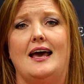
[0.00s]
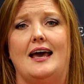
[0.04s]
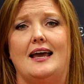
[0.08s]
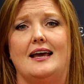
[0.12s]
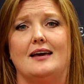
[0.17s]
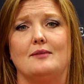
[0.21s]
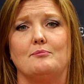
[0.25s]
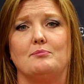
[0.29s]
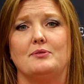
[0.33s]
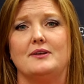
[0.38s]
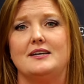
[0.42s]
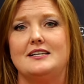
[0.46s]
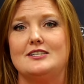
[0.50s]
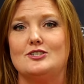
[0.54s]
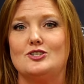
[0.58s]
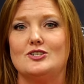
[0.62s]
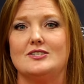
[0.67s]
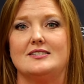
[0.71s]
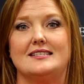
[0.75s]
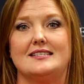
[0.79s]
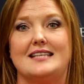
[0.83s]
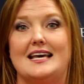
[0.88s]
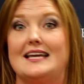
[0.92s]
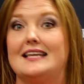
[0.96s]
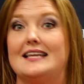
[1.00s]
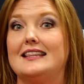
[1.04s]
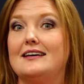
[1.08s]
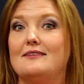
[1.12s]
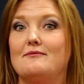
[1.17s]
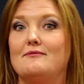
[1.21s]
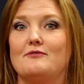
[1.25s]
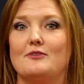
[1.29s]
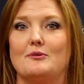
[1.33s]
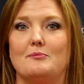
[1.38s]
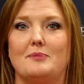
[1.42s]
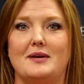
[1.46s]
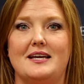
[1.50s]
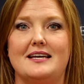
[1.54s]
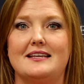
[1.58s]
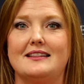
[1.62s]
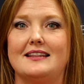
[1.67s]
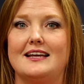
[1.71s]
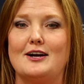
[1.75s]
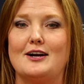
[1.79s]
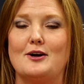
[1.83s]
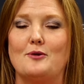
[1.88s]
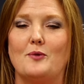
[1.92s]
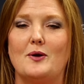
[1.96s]
And please just thank them for
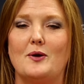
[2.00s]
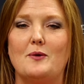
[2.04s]
being there.